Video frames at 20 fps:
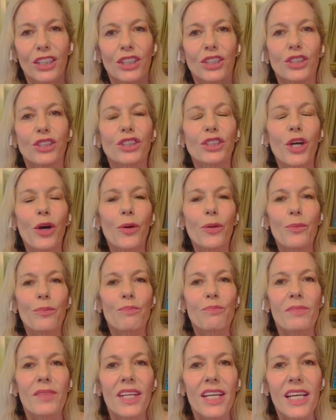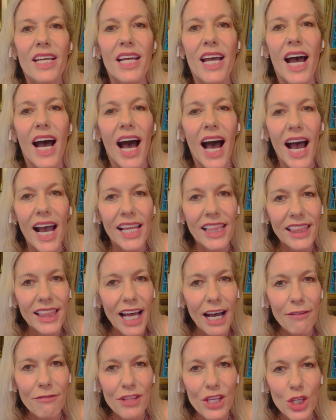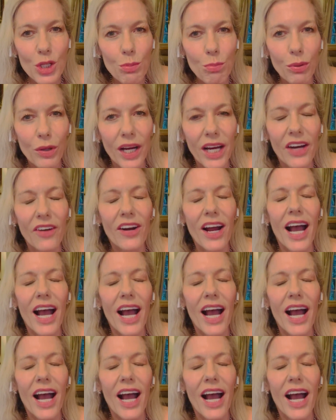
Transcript: So I love this prayer.